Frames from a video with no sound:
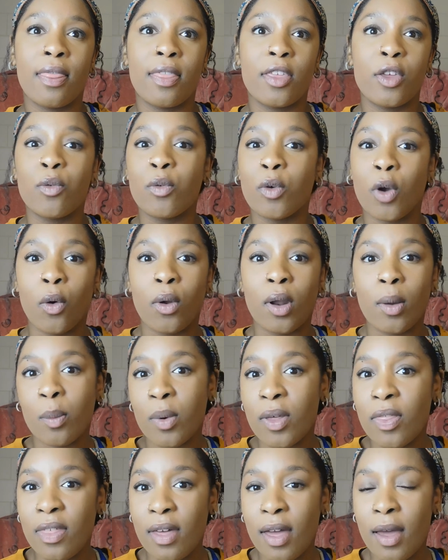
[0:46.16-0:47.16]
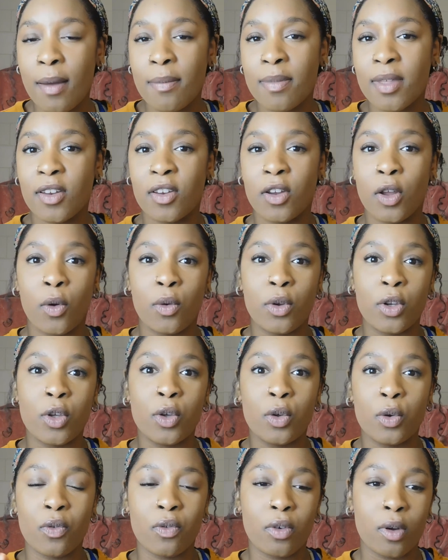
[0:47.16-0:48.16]
You've grown up with them. They've known
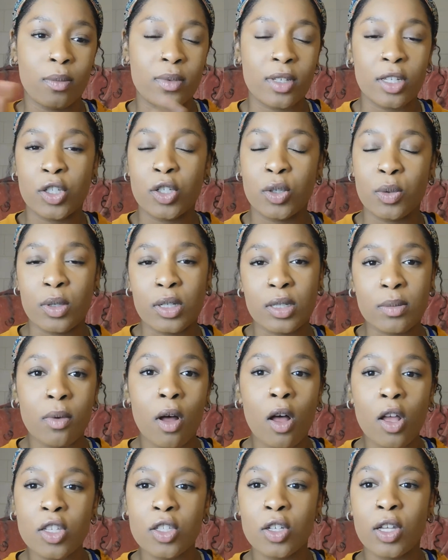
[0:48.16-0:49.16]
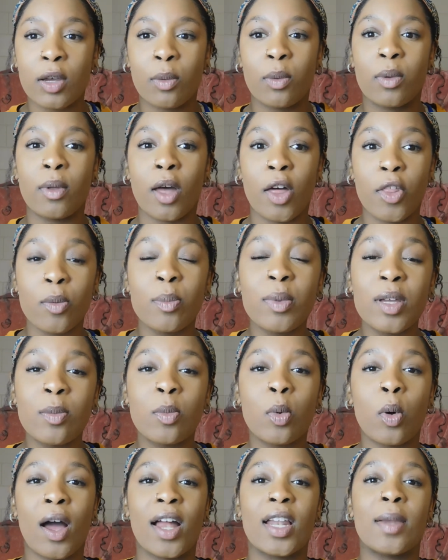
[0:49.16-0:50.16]
you from since you were small. So like with other
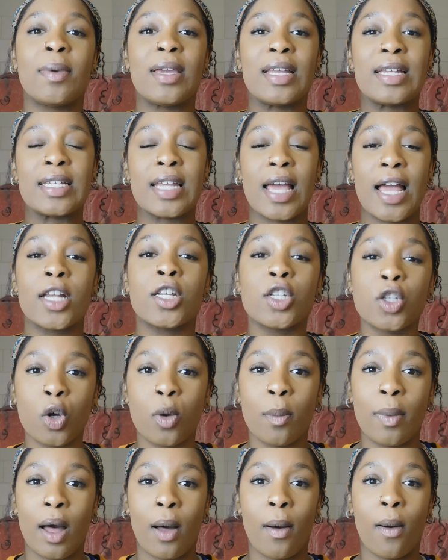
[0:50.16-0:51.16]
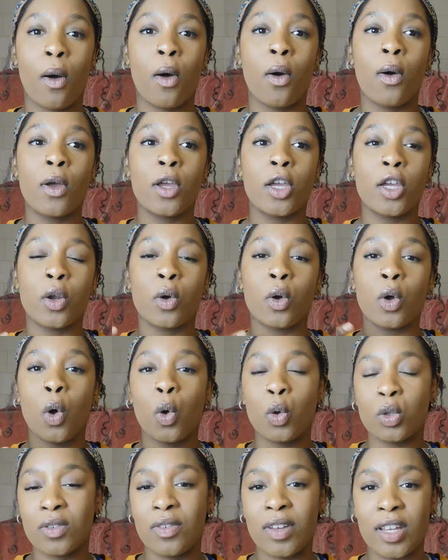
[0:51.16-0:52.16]
people, I had to be intentional about
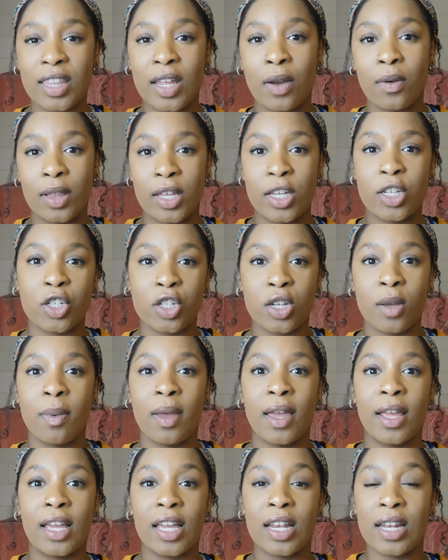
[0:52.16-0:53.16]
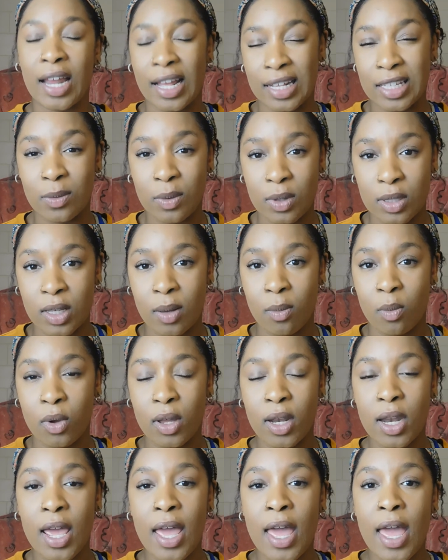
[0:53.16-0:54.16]
cultivating that relationship and connecting with
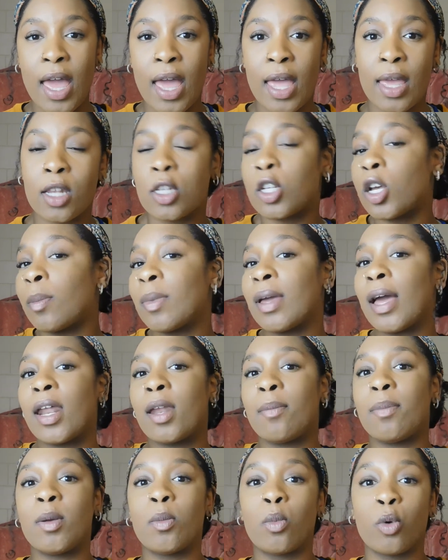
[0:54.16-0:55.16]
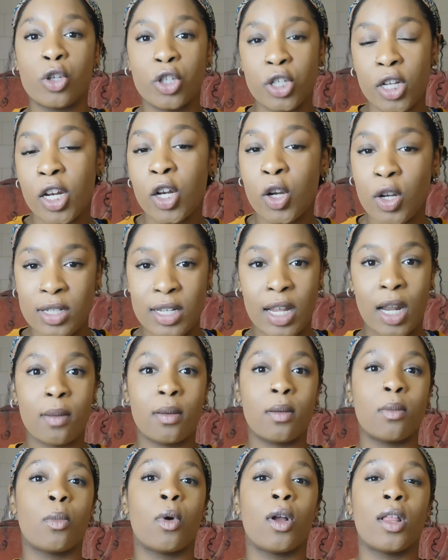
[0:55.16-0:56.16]
someone, and taught me how to be more generous, how to be
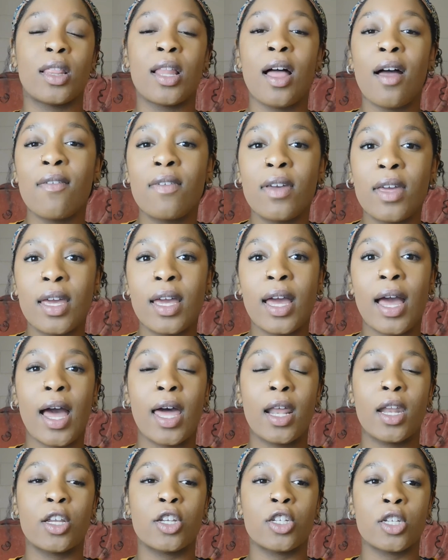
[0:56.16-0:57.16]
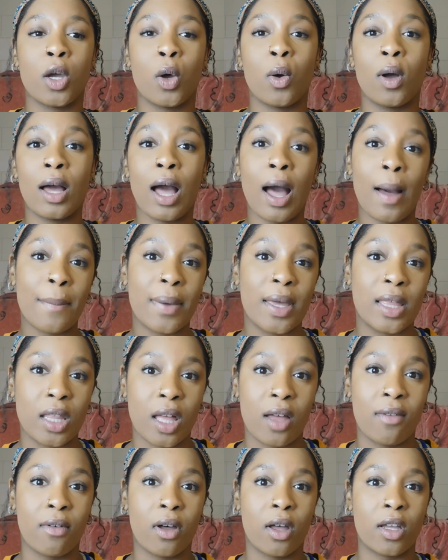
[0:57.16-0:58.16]
more loving, how to show agape
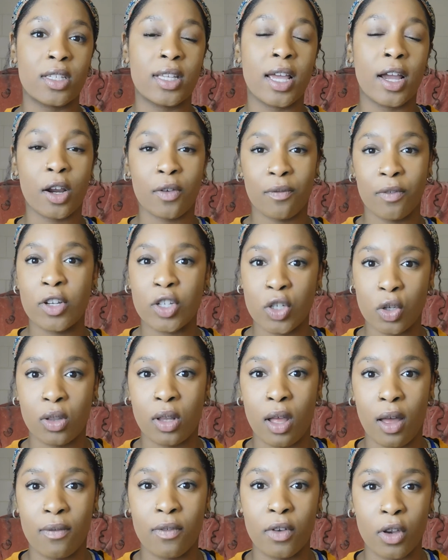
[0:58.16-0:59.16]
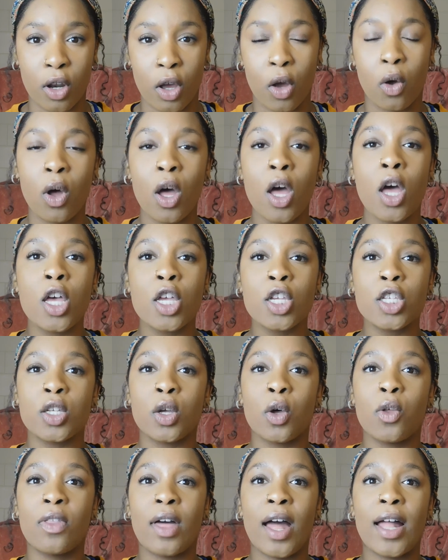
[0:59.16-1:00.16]
love, a sacrificial love.
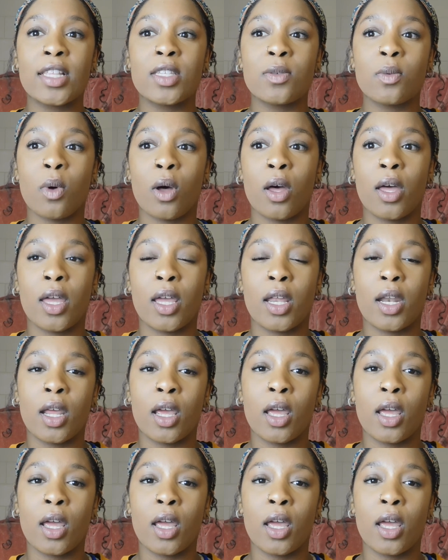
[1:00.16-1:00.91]
So that's what